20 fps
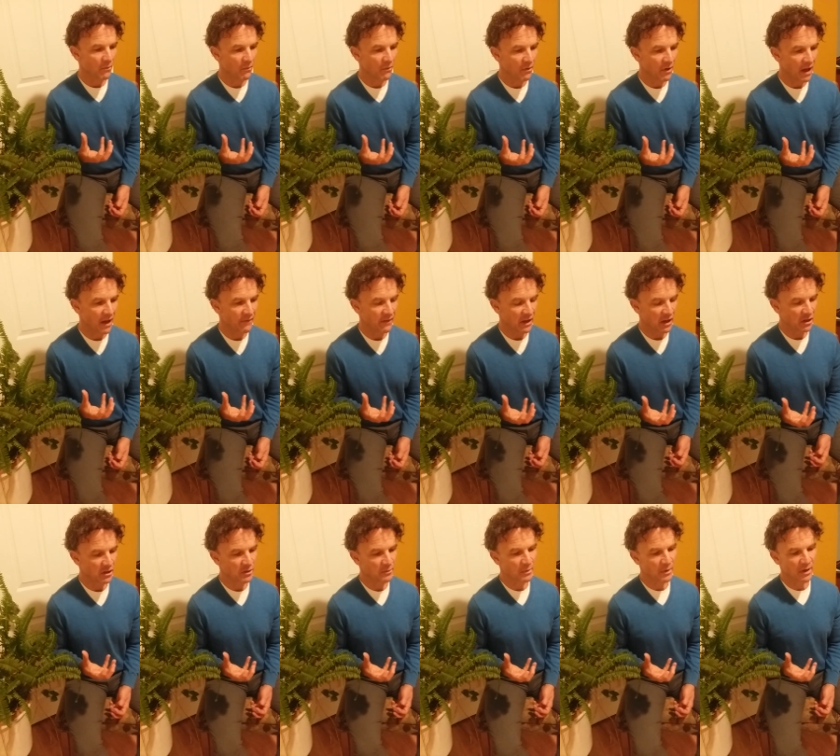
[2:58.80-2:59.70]
having
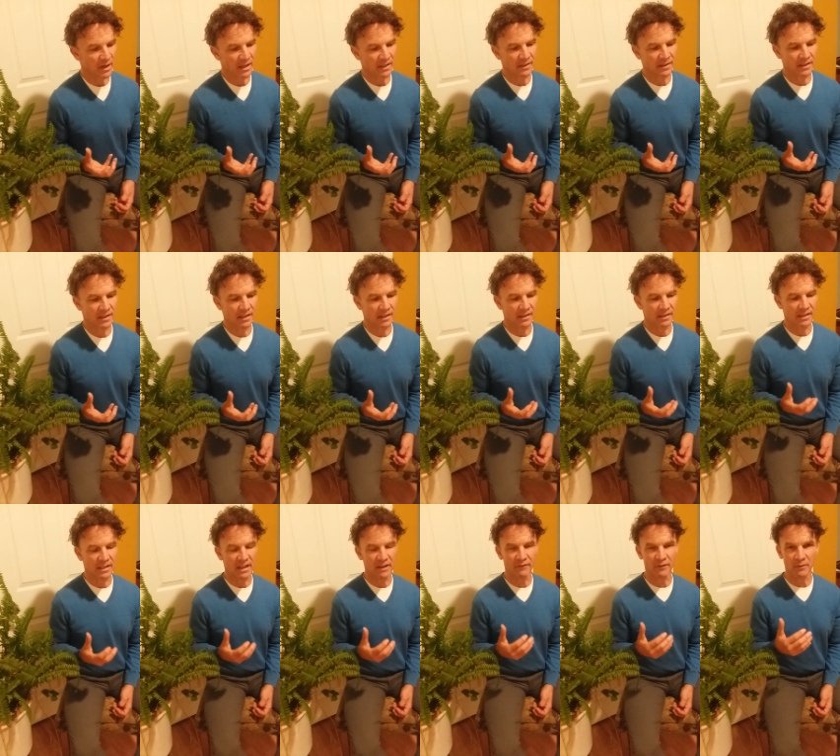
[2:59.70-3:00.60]
experienced
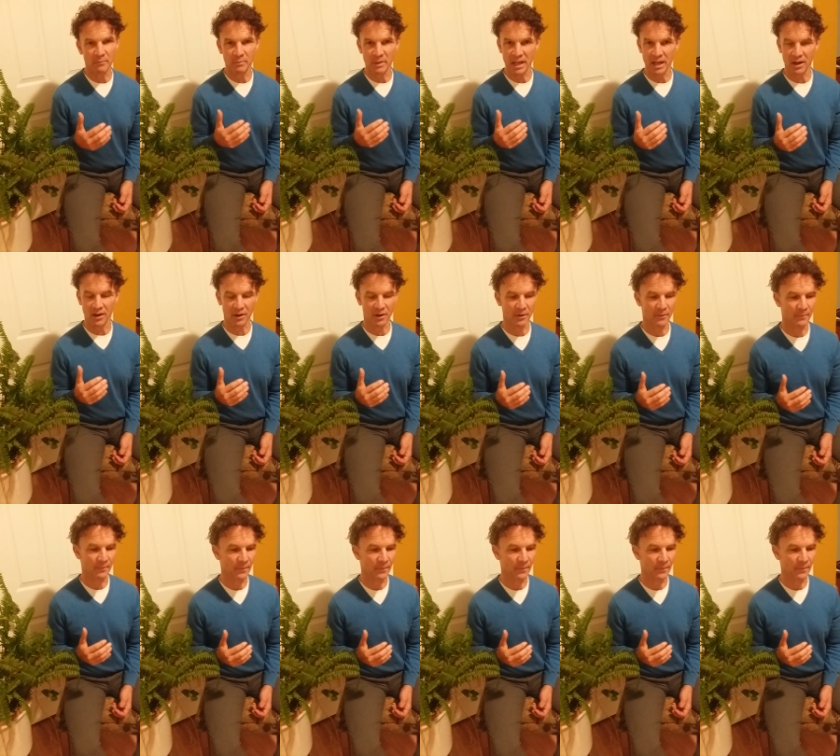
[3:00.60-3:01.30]
Steven Pinker,